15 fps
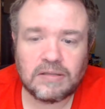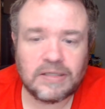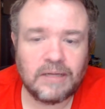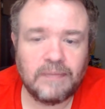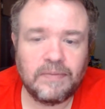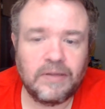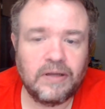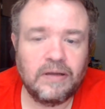
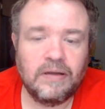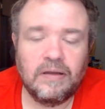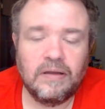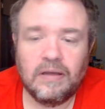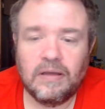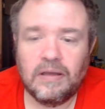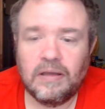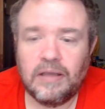something.
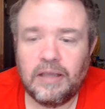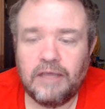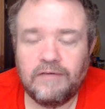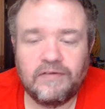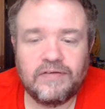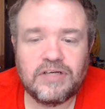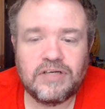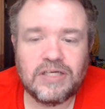Even
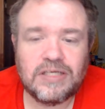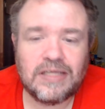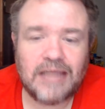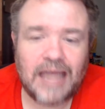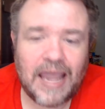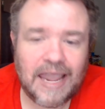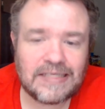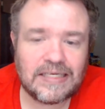if it's just an
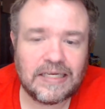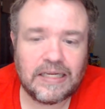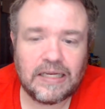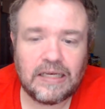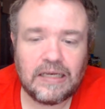accident,